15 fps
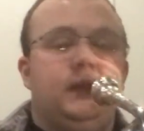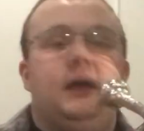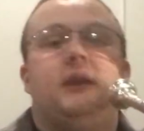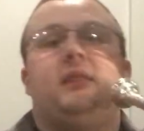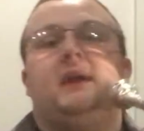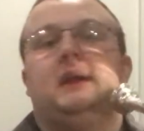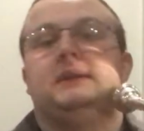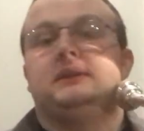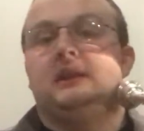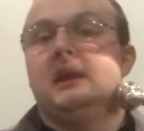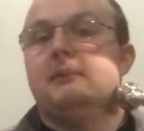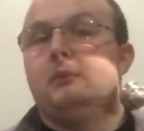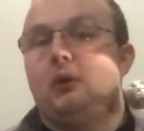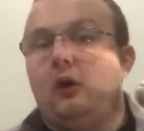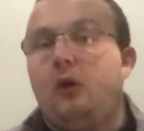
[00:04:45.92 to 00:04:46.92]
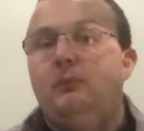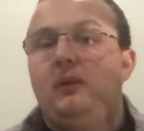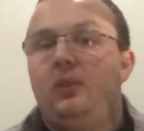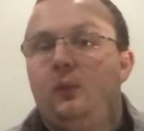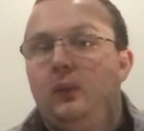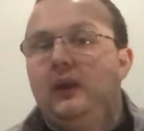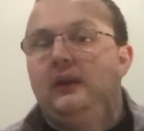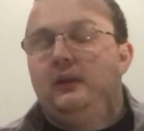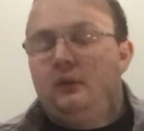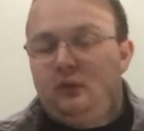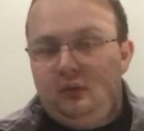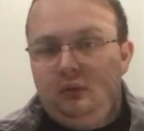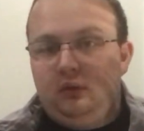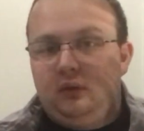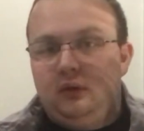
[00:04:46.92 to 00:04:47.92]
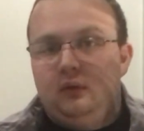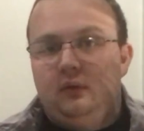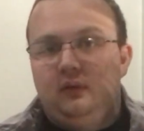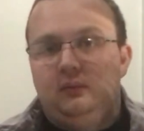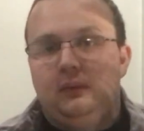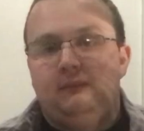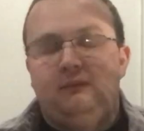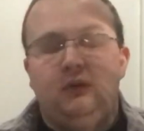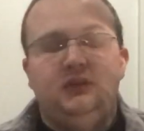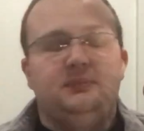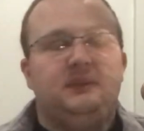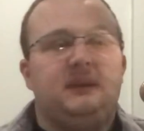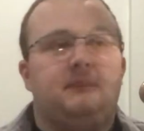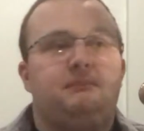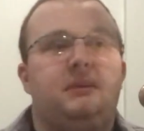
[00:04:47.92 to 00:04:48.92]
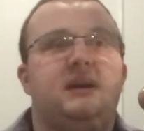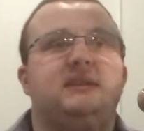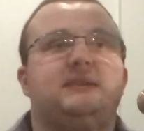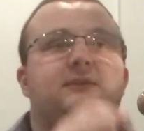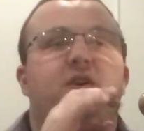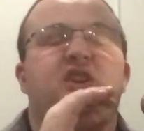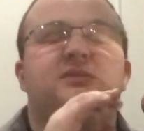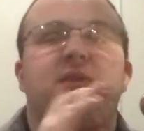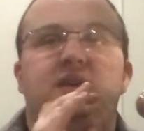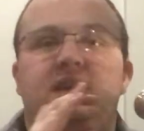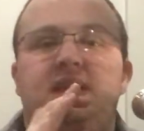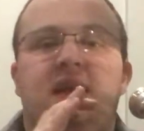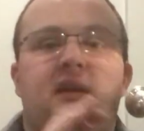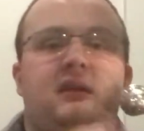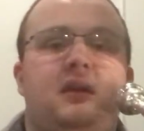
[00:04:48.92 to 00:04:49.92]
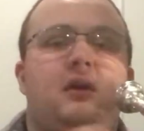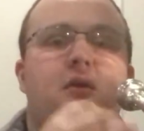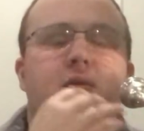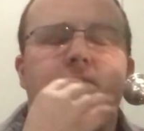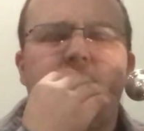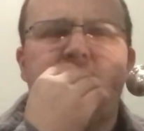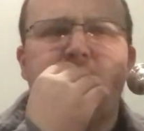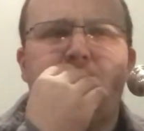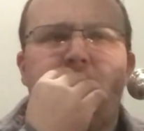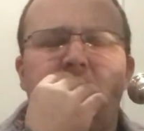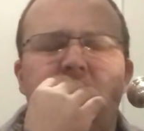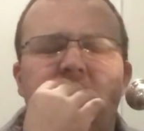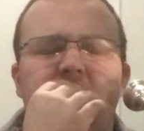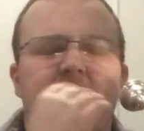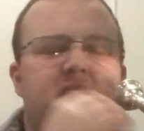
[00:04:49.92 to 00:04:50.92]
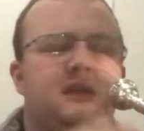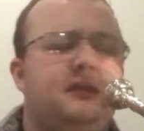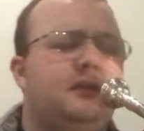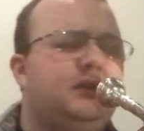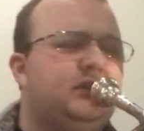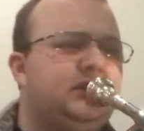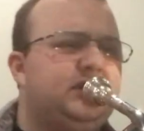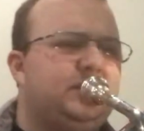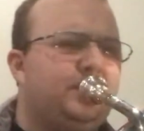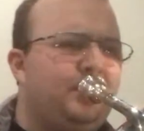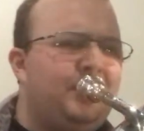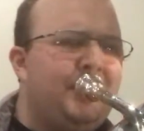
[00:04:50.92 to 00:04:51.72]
I think that's a lot more open than what I did earlier. Because when I'm focusing about that buzz, I'm focusing about getting that note, just putting it here, and just